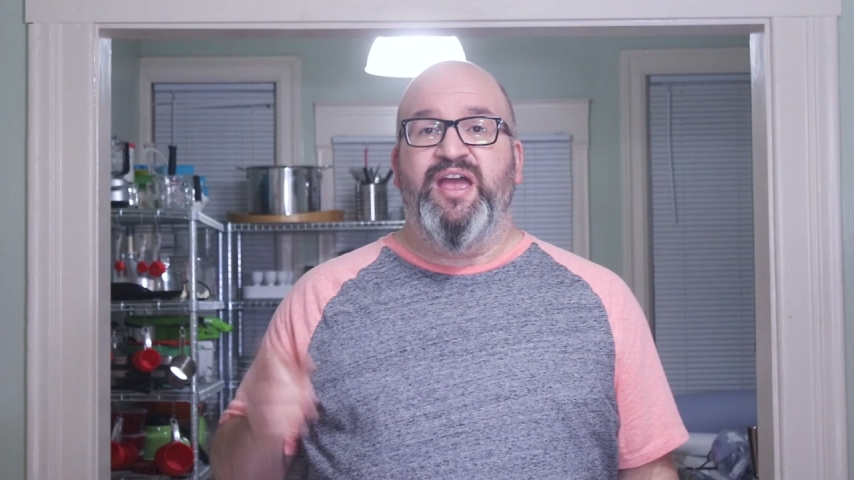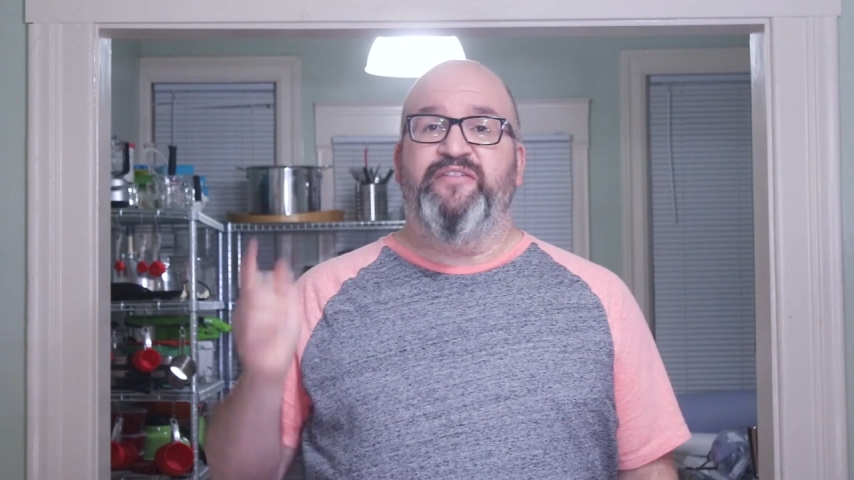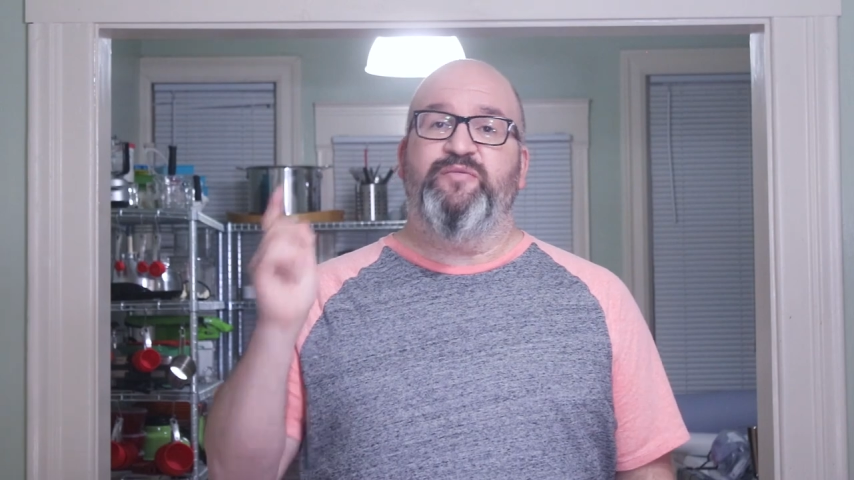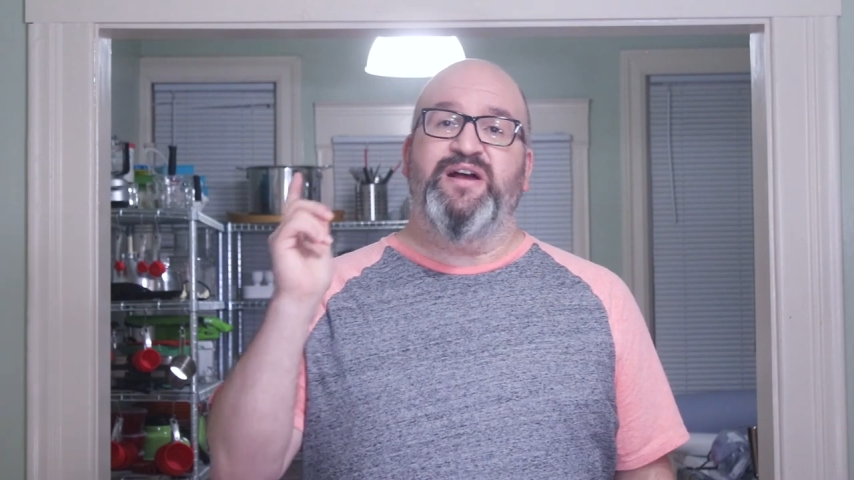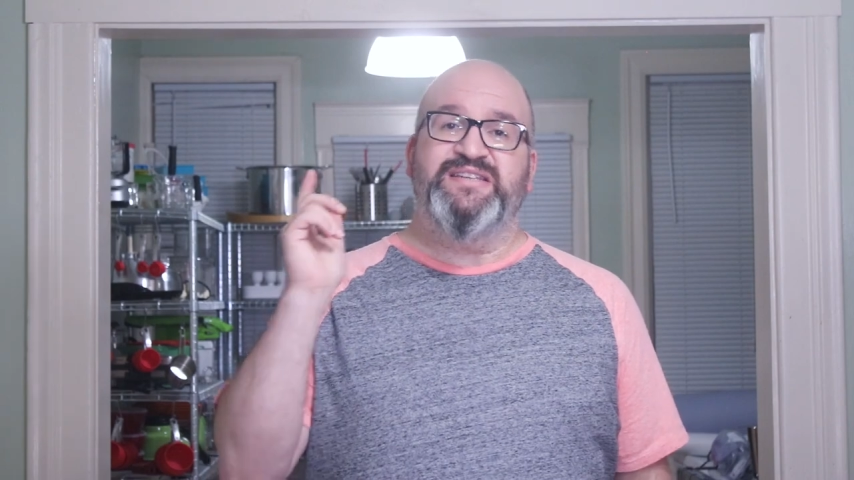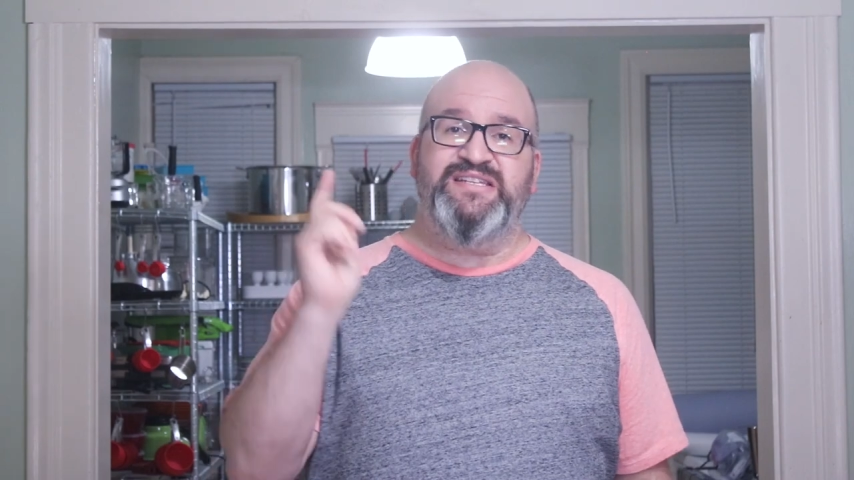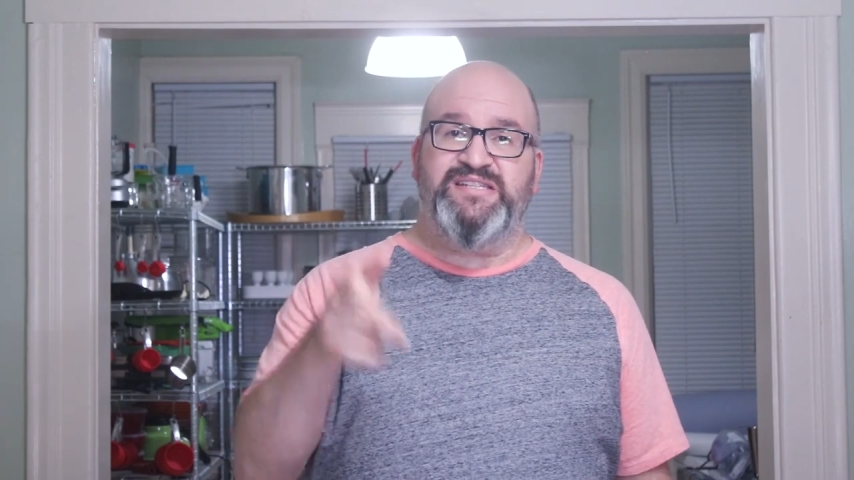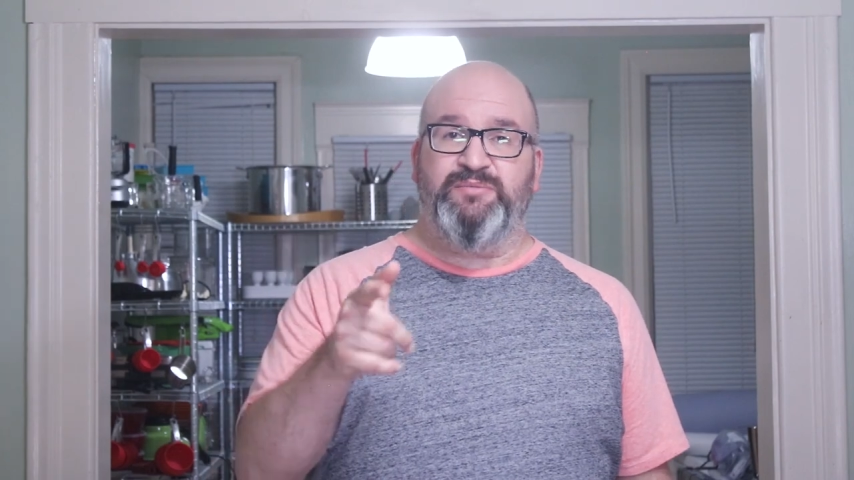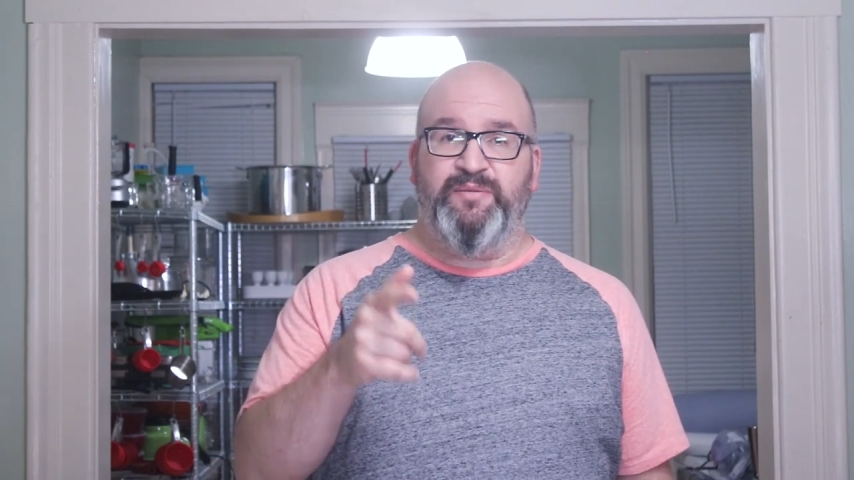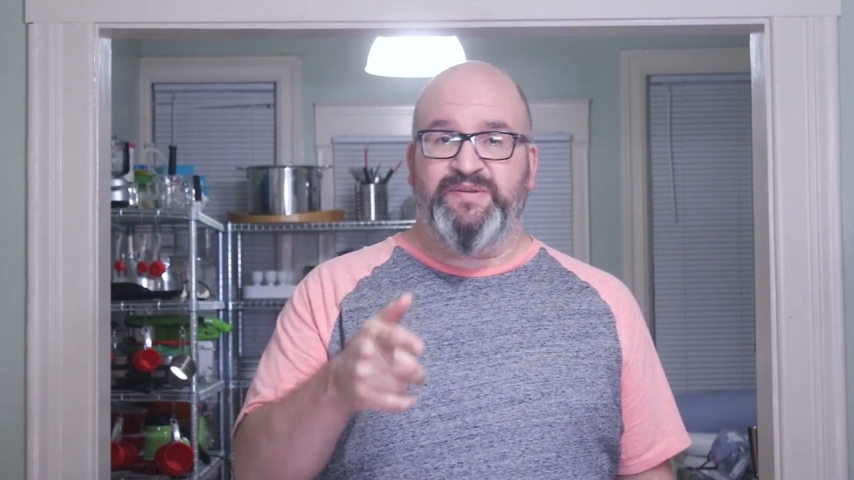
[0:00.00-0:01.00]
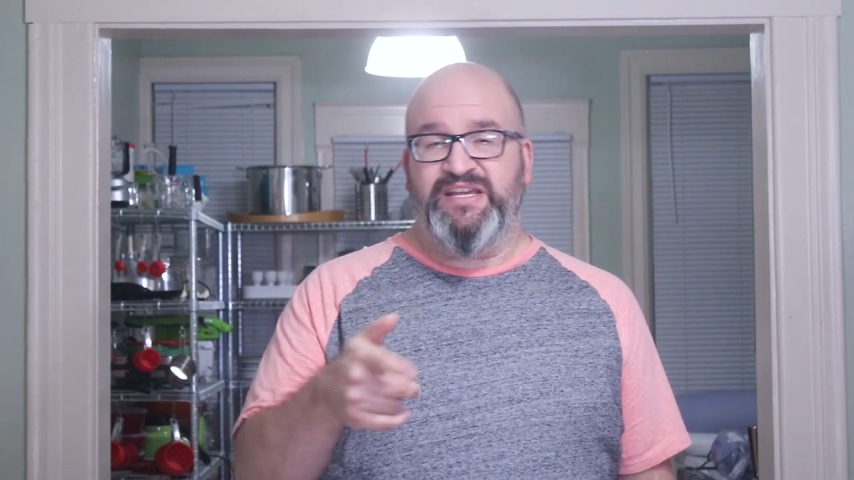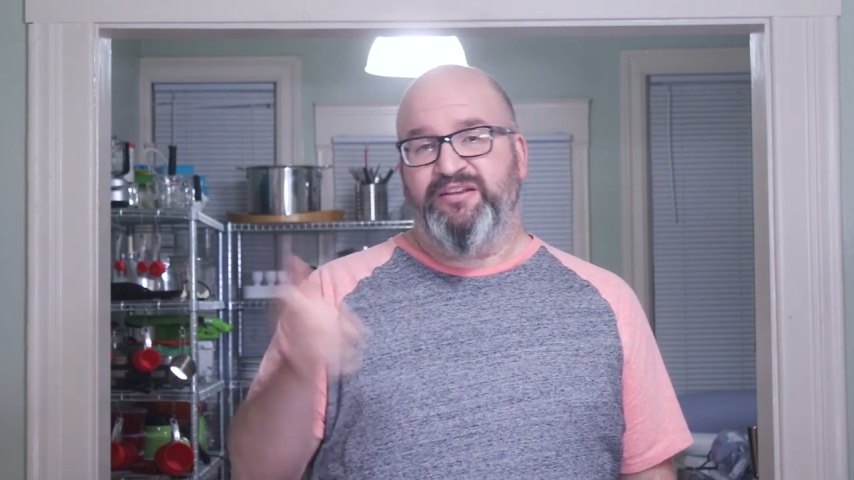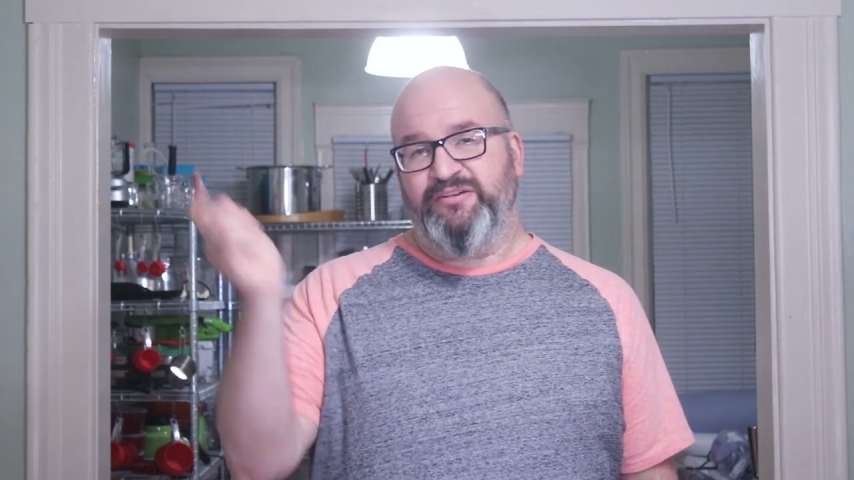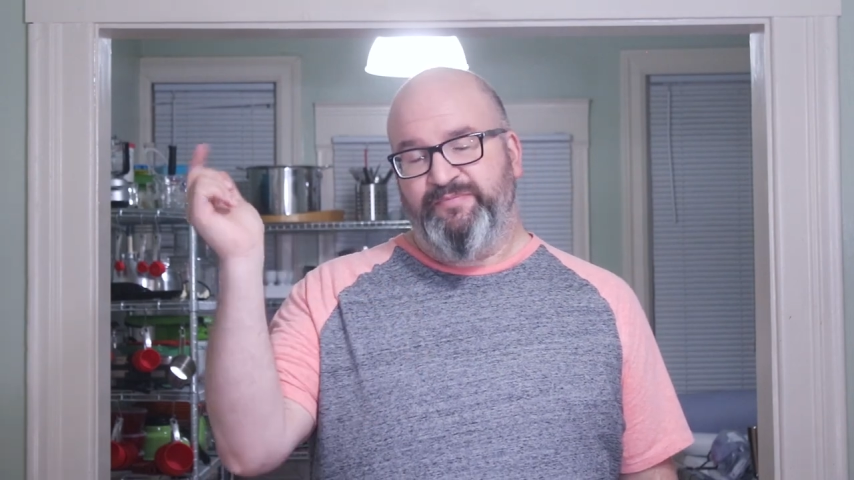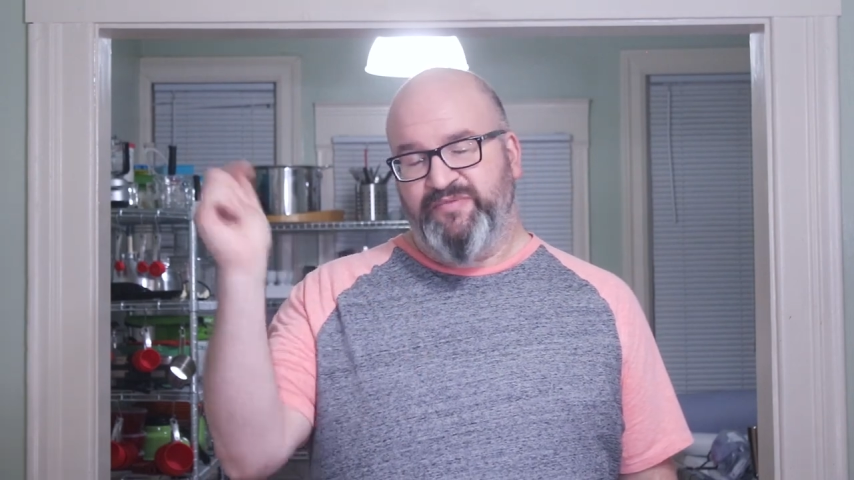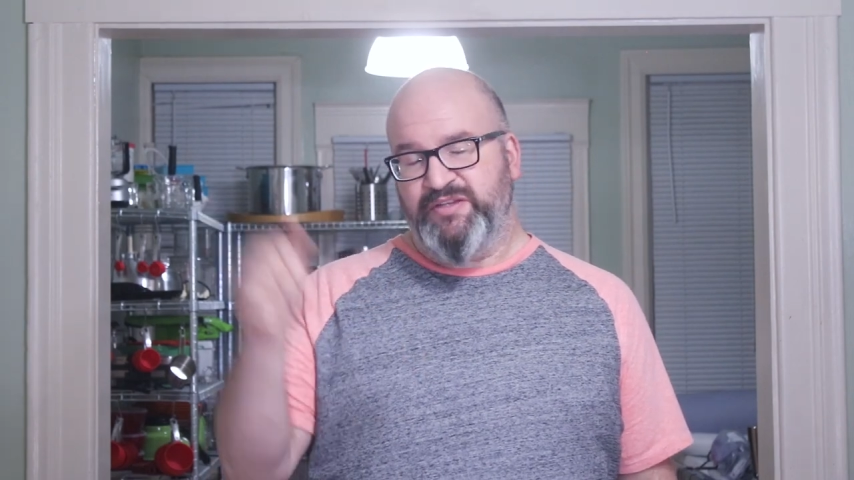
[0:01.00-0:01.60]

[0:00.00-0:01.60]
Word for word: If you wanna see something in particular,